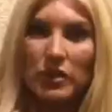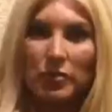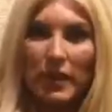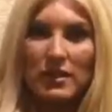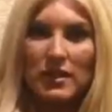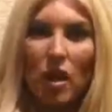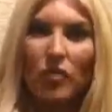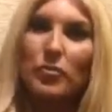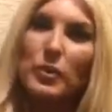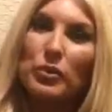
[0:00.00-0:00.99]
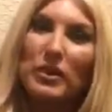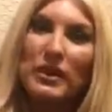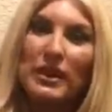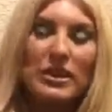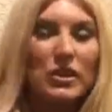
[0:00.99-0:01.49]
your best self, but
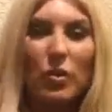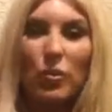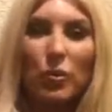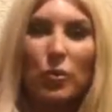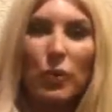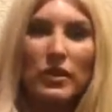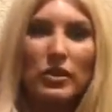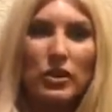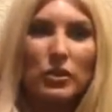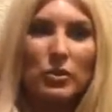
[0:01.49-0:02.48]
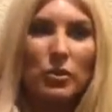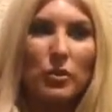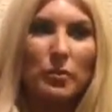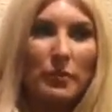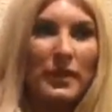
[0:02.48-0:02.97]
really, you know, whether you
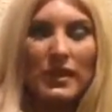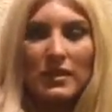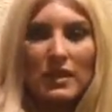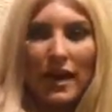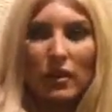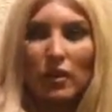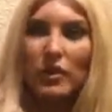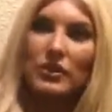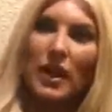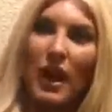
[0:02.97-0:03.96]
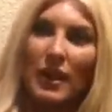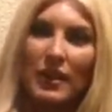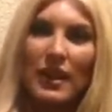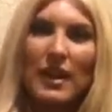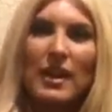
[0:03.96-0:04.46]
get the title or not,
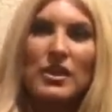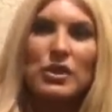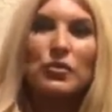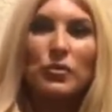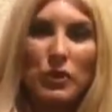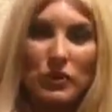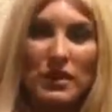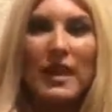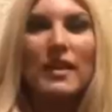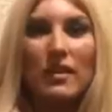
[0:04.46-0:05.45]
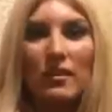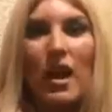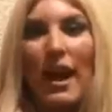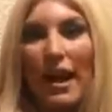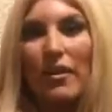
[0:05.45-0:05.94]
you've taken a
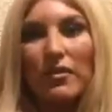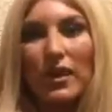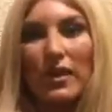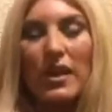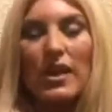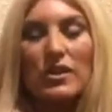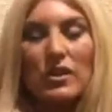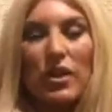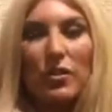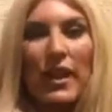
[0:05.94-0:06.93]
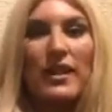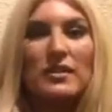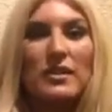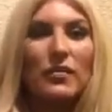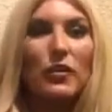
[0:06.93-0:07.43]
lot out of it. So
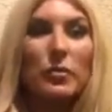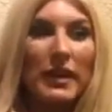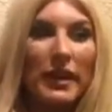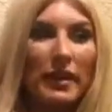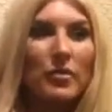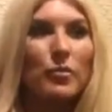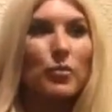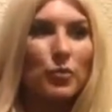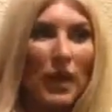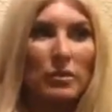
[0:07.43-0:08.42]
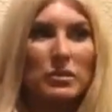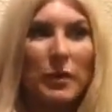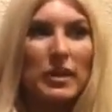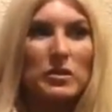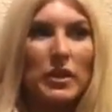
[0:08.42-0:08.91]
that's, for me, that was
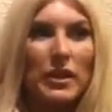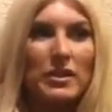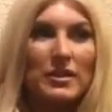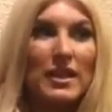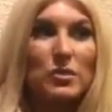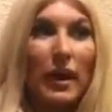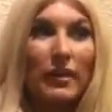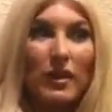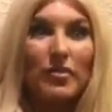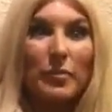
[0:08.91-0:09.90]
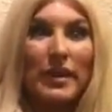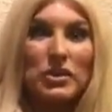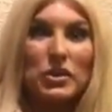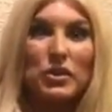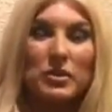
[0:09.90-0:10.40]
my experience, and that's why I love
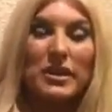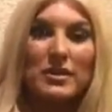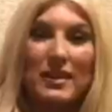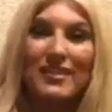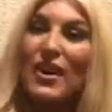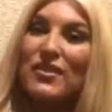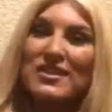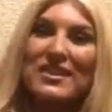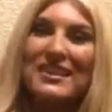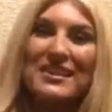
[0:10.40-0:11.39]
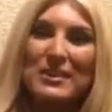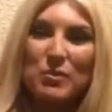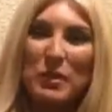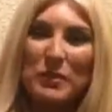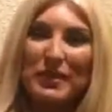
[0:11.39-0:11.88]
pageantry, because I love seeing these
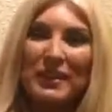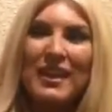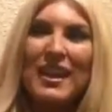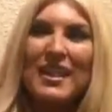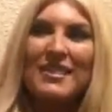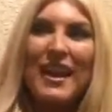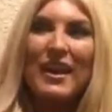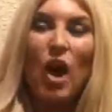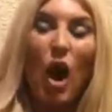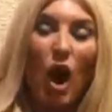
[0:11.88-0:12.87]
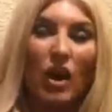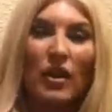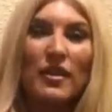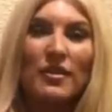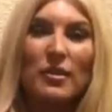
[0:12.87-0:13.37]
women that
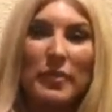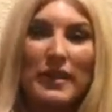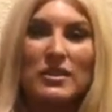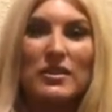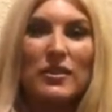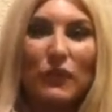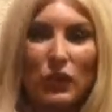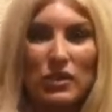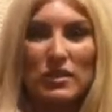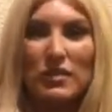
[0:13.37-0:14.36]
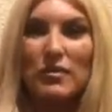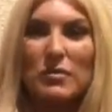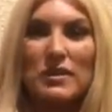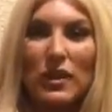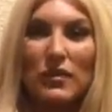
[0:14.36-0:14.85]
are the best versions of
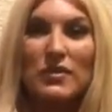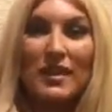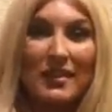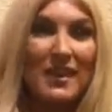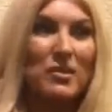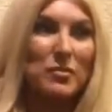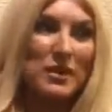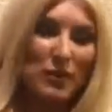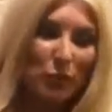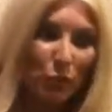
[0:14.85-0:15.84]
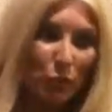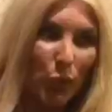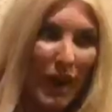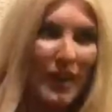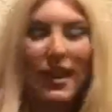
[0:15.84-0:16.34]
themselves that they can be
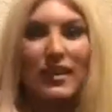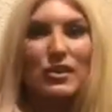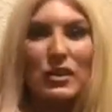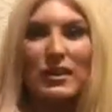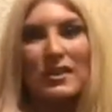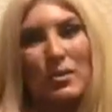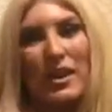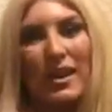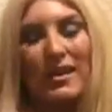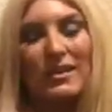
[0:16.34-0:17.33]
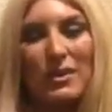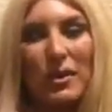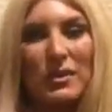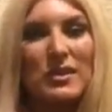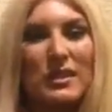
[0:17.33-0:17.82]
right during this weekend. So
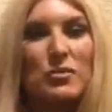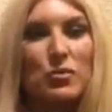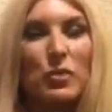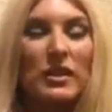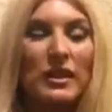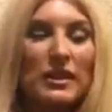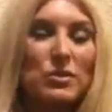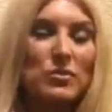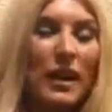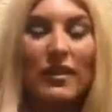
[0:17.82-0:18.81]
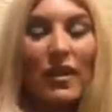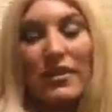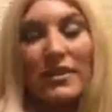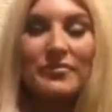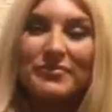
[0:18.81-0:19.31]
it's really, I love
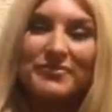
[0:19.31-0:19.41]
it.